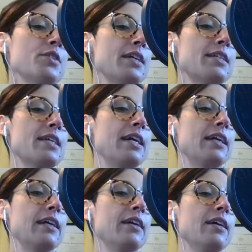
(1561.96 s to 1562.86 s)
like
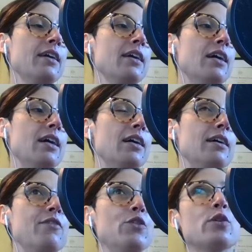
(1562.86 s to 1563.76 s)
saying, uh,
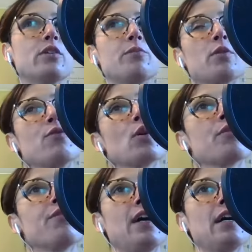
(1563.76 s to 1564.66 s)
if you could have
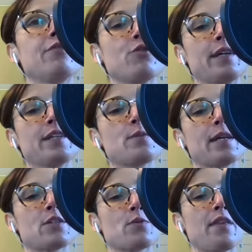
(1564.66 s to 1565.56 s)
performed five
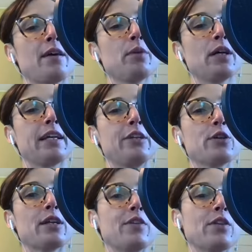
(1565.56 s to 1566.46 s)
transplants with that body and
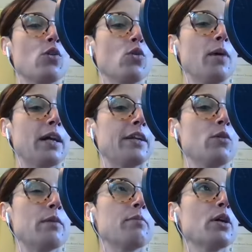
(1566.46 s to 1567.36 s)
you're giving the whole body to
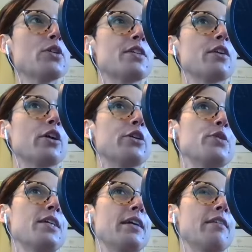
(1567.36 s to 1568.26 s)
one person, are you
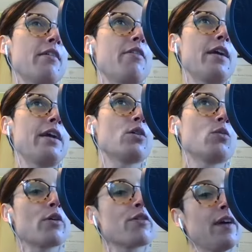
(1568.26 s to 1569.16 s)
saying that they are
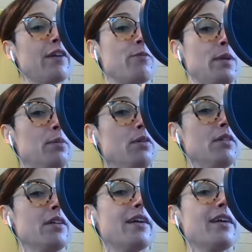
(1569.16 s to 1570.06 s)
worth five
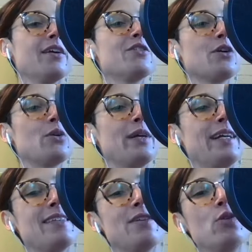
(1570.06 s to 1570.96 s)
people? So
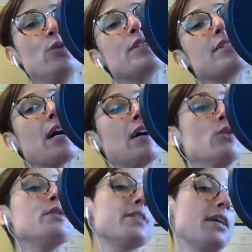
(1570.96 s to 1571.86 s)
it, who,
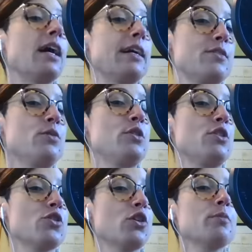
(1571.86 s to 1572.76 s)
who decides, who
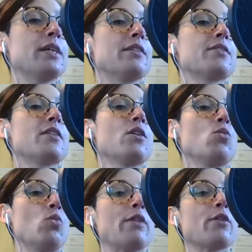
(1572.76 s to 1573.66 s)
determines
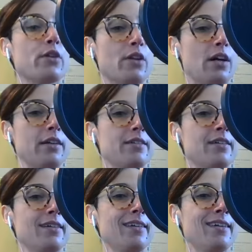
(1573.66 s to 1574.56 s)
whether or not,
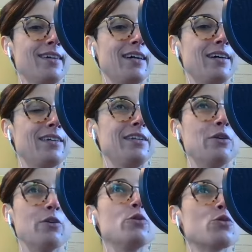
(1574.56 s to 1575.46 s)
uh, you
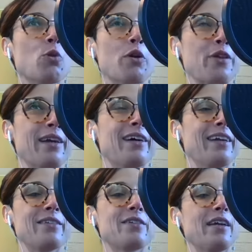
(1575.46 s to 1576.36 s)
know, who's worthy
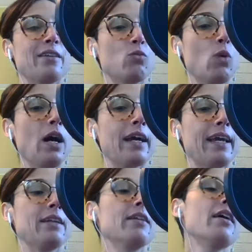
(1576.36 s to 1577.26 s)
and, and why?
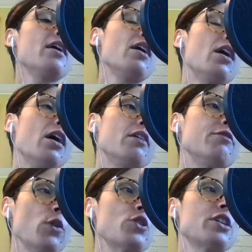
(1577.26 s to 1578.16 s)
And
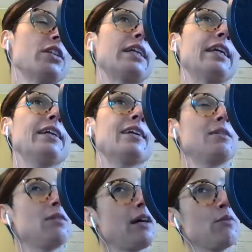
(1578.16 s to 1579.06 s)
unfortunately,
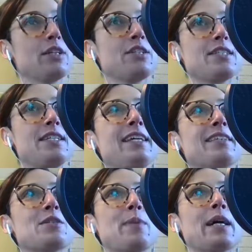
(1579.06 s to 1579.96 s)
and I want to just take
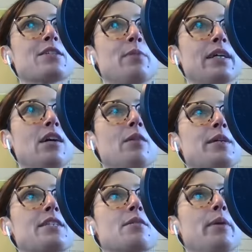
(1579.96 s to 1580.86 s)
this back to my
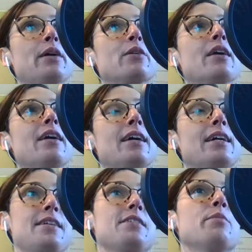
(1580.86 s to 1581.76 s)
comments about
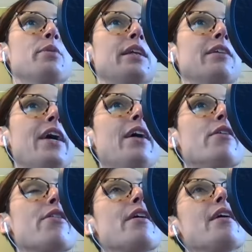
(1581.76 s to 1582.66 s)
accessibility of health,